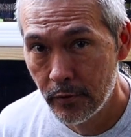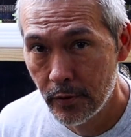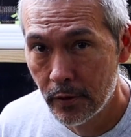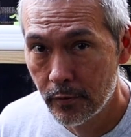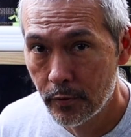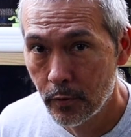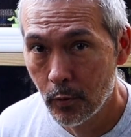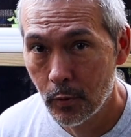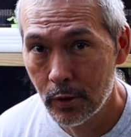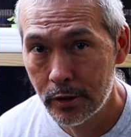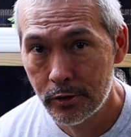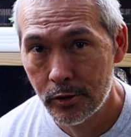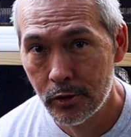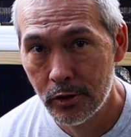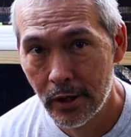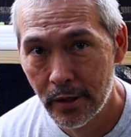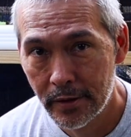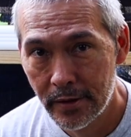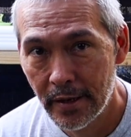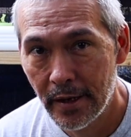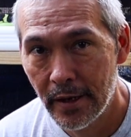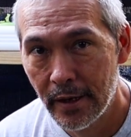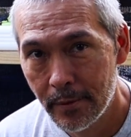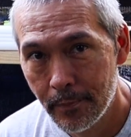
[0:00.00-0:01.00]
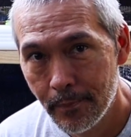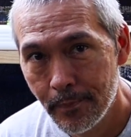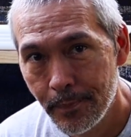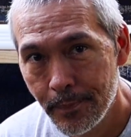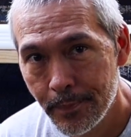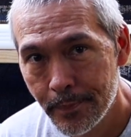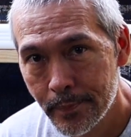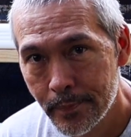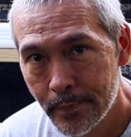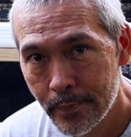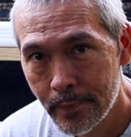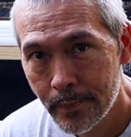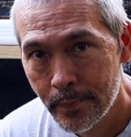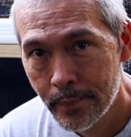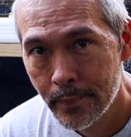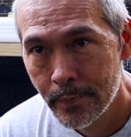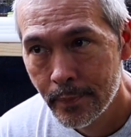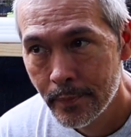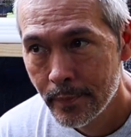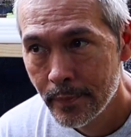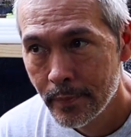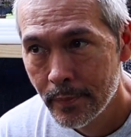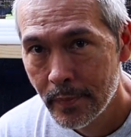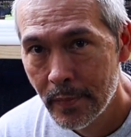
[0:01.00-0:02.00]
never once checked that.
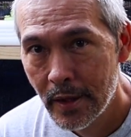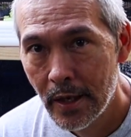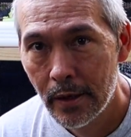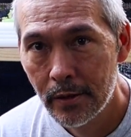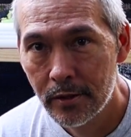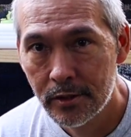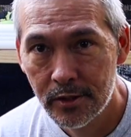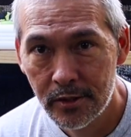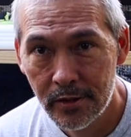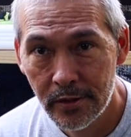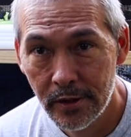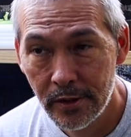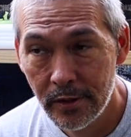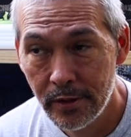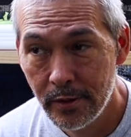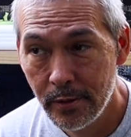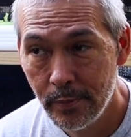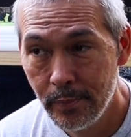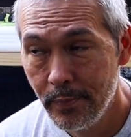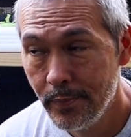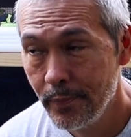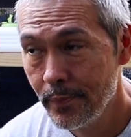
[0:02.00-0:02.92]
Now see,